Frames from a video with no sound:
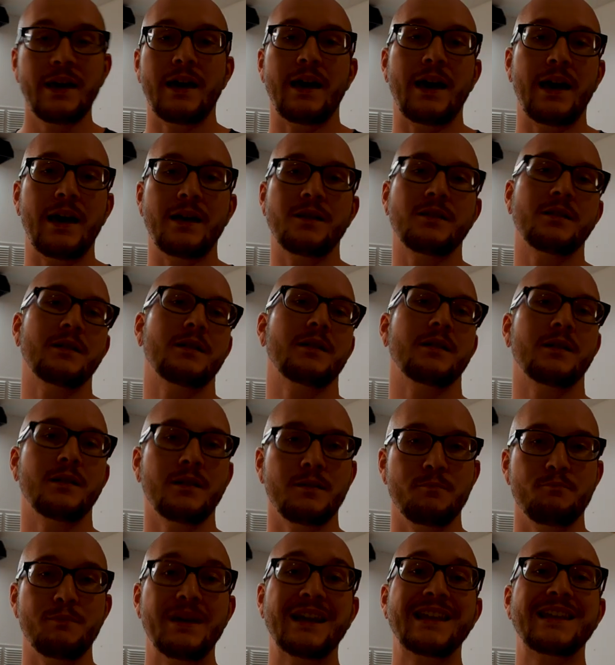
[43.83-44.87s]
and
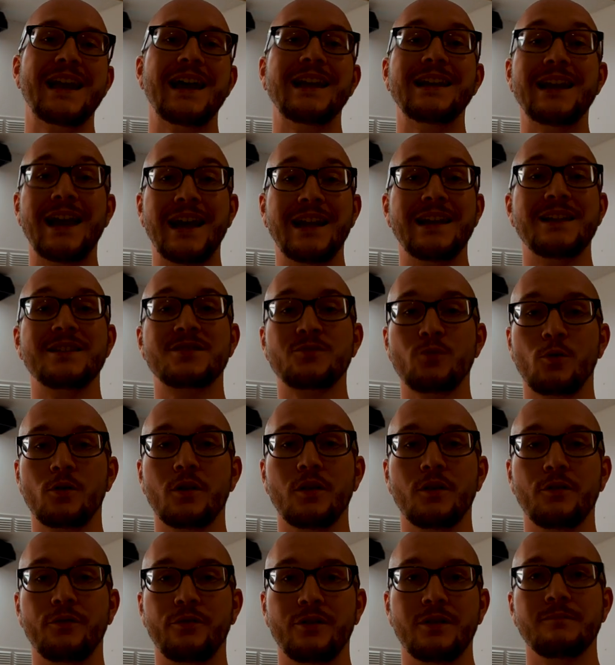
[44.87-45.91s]
mitigate any sort
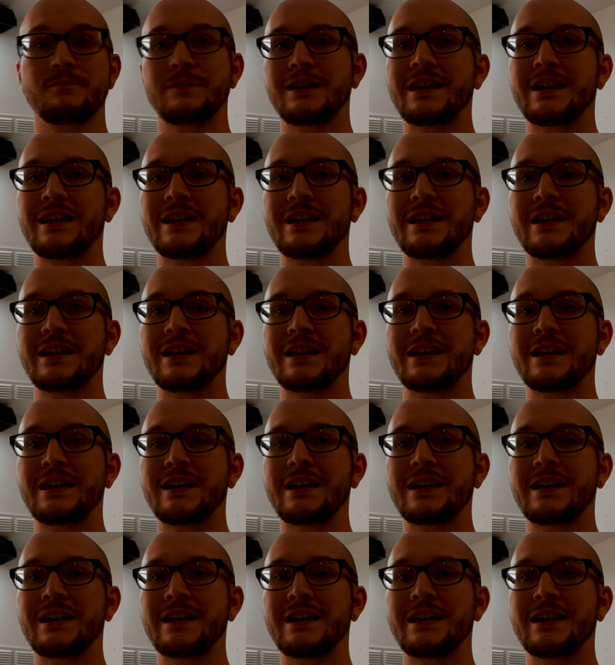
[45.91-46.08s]
of